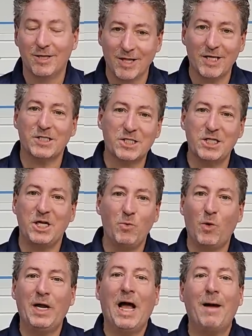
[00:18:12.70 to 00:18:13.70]
Let's see
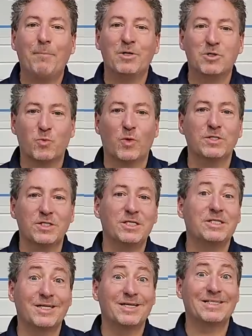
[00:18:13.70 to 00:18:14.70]
what happens once
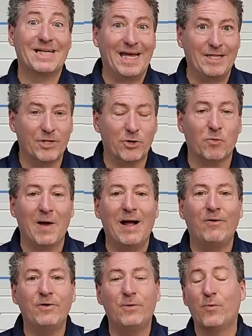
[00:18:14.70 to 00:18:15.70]
these things get in the
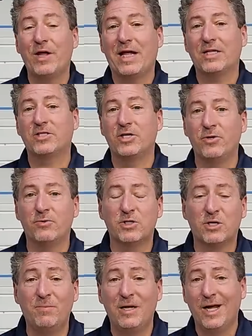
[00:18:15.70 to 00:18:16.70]
ground and we get to use
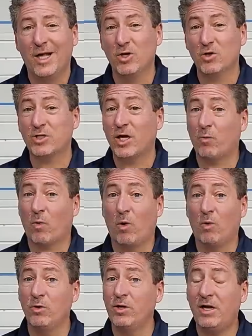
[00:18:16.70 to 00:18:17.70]
them. It looks like we're
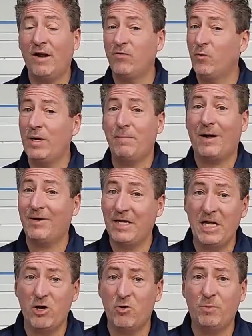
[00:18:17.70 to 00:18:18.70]
only going to have to wait about a
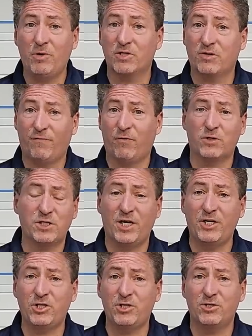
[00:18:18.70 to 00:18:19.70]
year because the first
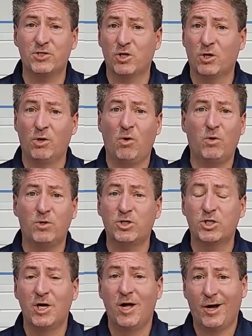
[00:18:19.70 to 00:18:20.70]
station is going to
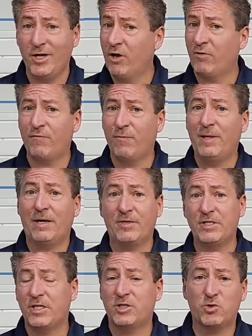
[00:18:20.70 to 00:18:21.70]
launch a year from now.
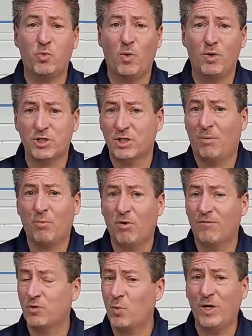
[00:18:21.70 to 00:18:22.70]
They said summer
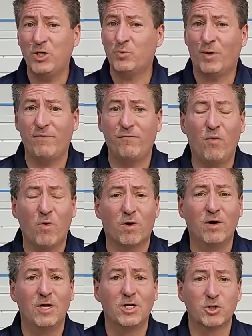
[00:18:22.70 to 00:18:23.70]
of
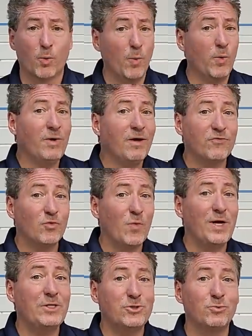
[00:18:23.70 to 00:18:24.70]
2024. So we won't have to
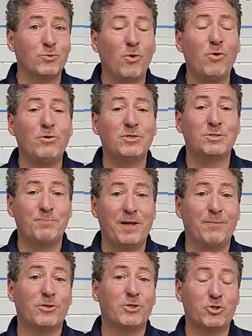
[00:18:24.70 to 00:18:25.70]
wait too long to be
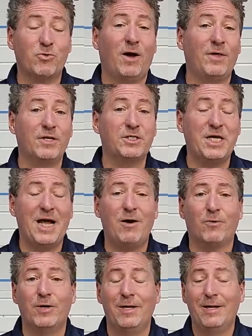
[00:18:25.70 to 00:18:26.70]
able to try this
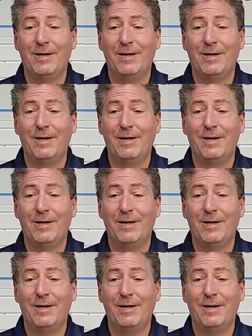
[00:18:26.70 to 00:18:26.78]
out.